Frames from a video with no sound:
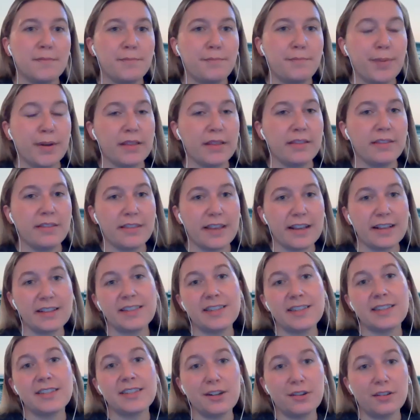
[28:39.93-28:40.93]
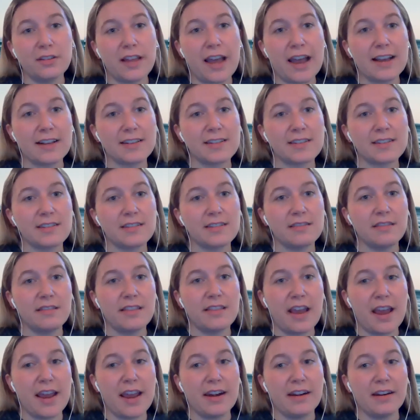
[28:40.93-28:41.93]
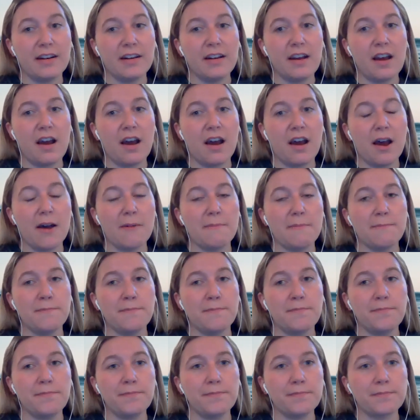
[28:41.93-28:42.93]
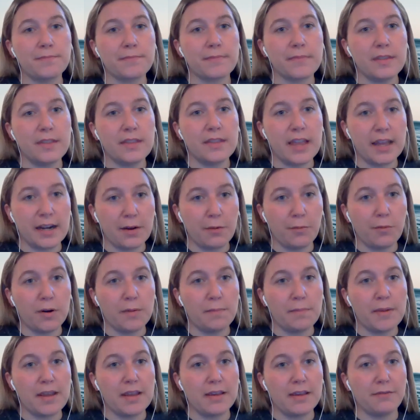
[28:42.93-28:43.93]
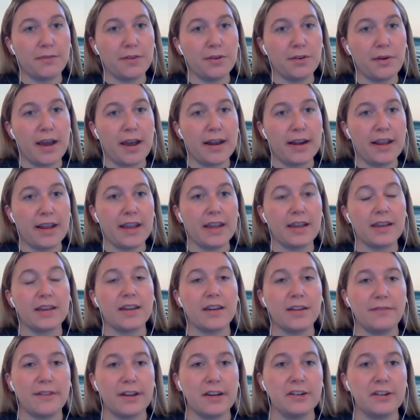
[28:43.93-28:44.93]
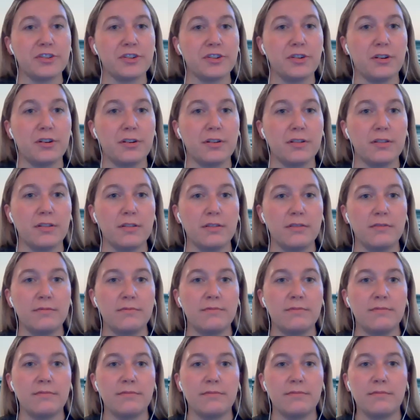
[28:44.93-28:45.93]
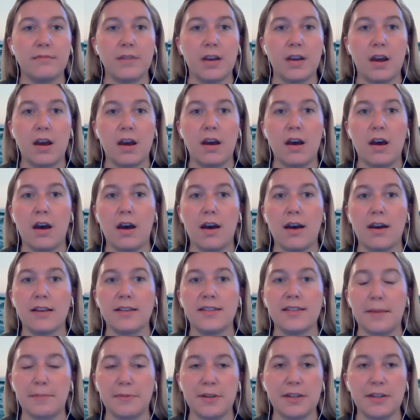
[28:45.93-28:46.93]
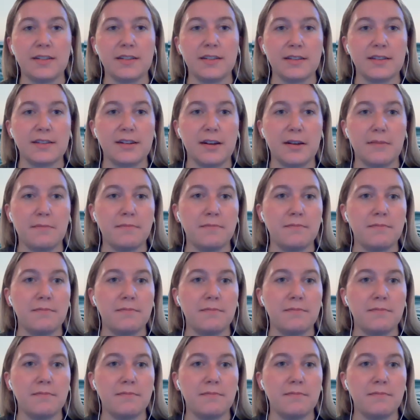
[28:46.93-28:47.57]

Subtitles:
But that's still less than it would be if you had a conventional septic system.